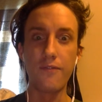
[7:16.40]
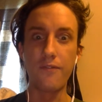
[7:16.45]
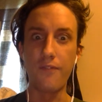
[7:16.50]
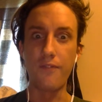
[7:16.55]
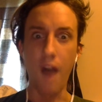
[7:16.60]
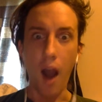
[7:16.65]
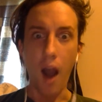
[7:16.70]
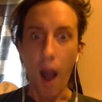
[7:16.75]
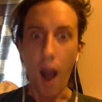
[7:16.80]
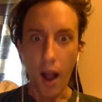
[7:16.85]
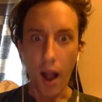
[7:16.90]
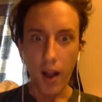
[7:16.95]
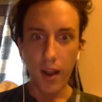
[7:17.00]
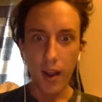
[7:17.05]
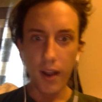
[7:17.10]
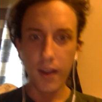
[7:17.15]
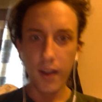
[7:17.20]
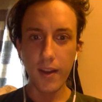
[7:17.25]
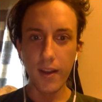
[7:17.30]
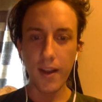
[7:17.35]
fuck
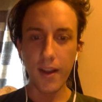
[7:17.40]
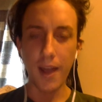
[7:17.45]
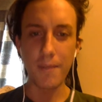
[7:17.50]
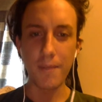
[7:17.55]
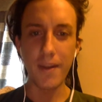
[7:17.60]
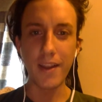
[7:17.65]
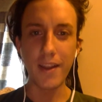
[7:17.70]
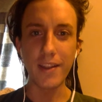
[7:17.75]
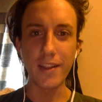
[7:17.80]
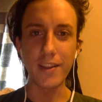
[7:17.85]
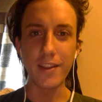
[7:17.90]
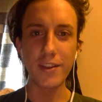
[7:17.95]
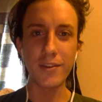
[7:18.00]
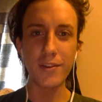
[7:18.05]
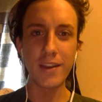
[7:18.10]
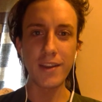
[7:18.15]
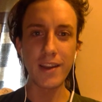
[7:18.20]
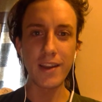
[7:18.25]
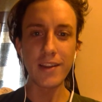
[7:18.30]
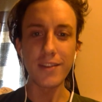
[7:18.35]
i mean you
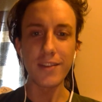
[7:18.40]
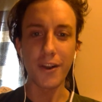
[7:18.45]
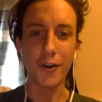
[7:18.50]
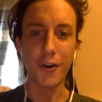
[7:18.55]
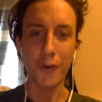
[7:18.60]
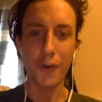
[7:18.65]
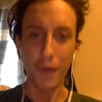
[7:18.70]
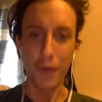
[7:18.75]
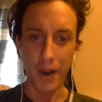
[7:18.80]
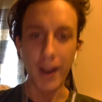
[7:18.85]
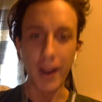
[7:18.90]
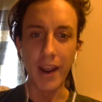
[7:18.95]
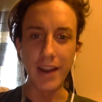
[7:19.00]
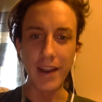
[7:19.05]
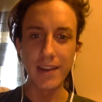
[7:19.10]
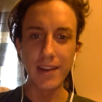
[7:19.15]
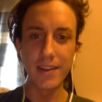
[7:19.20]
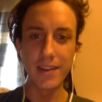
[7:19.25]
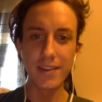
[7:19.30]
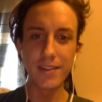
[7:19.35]
kids are
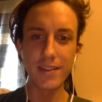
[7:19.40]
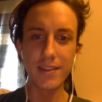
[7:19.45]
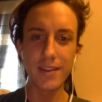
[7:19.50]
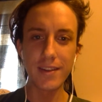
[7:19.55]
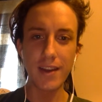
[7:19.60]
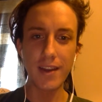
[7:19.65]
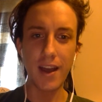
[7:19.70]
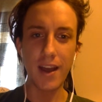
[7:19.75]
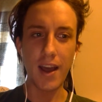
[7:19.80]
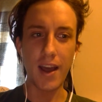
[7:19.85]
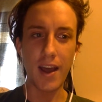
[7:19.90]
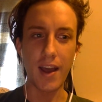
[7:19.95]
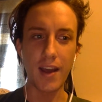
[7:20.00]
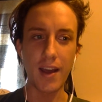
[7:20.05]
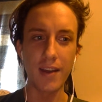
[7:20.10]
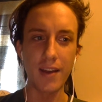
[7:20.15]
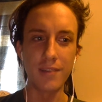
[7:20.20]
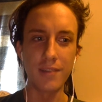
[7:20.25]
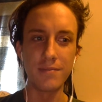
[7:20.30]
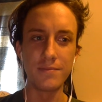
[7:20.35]
great
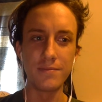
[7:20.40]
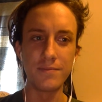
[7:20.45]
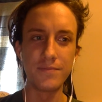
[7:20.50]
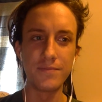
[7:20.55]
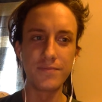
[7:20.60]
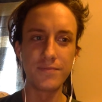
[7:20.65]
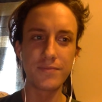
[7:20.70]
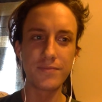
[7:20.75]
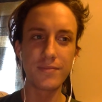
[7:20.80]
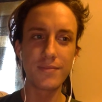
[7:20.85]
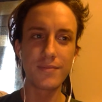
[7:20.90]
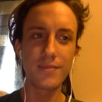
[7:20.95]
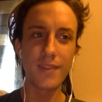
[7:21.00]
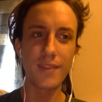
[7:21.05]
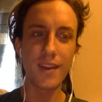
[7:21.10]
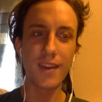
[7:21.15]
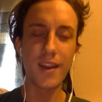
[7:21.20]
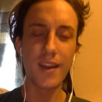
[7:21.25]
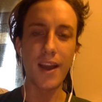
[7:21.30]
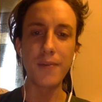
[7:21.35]
um,
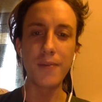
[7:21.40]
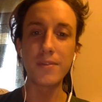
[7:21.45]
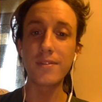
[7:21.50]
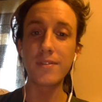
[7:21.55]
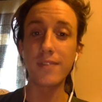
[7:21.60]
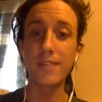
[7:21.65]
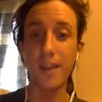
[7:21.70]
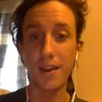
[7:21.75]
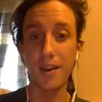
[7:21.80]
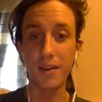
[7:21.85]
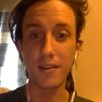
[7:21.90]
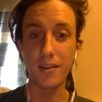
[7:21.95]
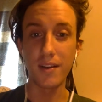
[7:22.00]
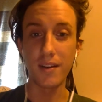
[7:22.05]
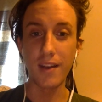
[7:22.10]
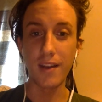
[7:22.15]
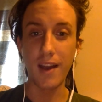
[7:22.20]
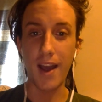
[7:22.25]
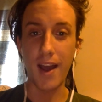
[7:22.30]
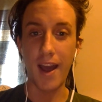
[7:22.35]
i would say
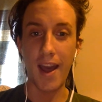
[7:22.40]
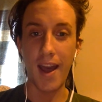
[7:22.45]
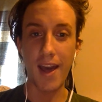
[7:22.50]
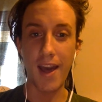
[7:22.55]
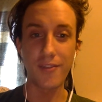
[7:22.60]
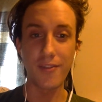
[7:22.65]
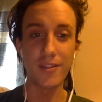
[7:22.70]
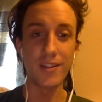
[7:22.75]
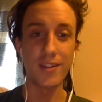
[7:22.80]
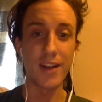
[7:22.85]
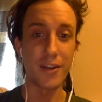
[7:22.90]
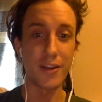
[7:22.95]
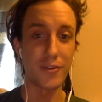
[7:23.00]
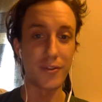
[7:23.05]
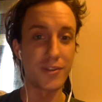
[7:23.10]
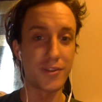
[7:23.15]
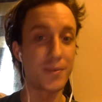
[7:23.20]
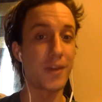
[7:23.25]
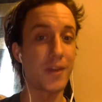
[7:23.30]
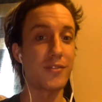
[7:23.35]
i have a lot of
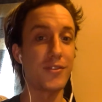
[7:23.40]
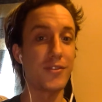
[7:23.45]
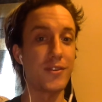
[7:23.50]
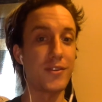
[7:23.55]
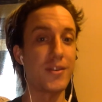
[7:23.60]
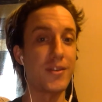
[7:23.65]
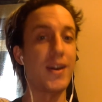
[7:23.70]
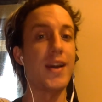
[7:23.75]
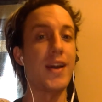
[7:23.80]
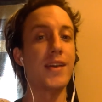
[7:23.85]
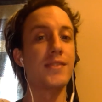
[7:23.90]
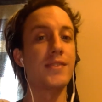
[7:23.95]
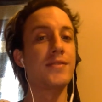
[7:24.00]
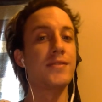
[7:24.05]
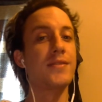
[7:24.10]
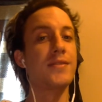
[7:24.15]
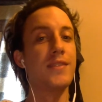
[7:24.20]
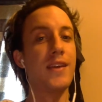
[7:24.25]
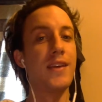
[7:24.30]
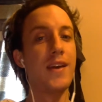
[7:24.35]
respect for you
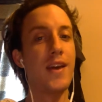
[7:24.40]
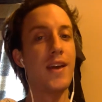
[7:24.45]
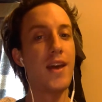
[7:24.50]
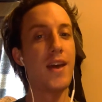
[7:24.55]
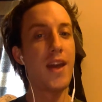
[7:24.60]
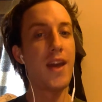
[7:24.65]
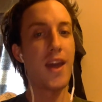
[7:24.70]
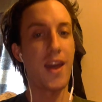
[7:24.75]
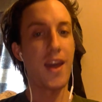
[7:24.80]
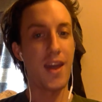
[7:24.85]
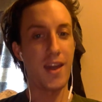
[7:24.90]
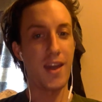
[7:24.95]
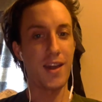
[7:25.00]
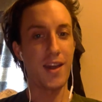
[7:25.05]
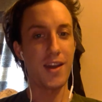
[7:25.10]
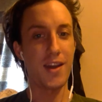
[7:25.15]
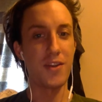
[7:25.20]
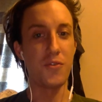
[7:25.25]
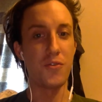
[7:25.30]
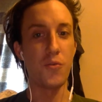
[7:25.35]
guys
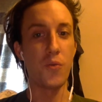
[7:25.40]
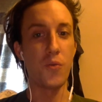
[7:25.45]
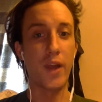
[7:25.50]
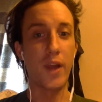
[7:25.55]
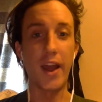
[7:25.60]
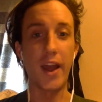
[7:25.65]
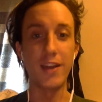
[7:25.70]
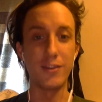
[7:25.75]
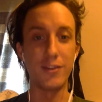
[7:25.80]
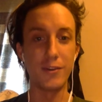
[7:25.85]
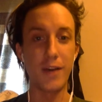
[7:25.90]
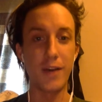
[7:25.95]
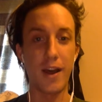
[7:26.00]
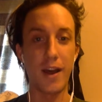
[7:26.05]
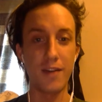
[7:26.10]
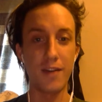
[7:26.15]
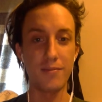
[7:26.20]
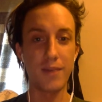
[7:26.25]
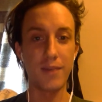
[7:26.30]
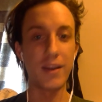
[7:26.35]
and when I do
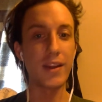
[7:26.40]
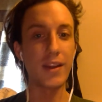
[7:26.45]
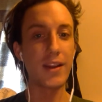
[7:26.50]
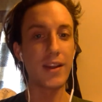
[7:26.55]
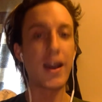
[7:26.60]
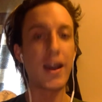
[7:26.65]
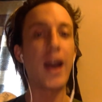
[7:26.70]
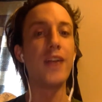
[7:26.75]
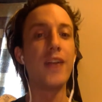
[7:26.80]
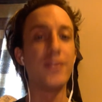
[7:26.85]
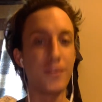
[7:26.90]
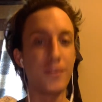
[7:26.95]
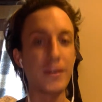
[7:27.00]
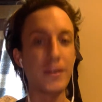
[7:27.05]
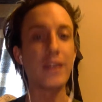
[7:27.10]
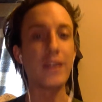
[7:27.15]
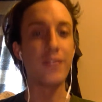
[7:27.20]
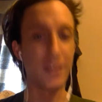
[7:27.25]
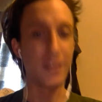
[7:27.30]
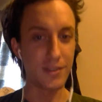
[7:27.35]
have money, I do
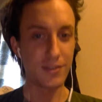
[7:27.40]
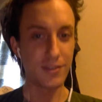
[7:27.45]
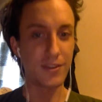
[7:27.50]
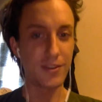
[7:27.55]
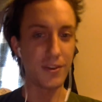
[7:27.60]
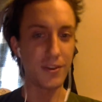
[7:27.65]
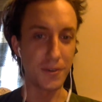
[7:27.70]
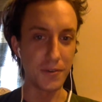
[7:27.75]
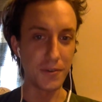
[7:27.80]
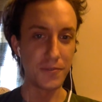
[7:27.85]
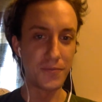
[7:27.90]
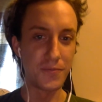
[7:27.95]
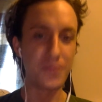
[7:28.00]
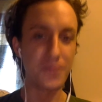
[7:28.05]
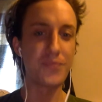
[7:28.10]
give it to you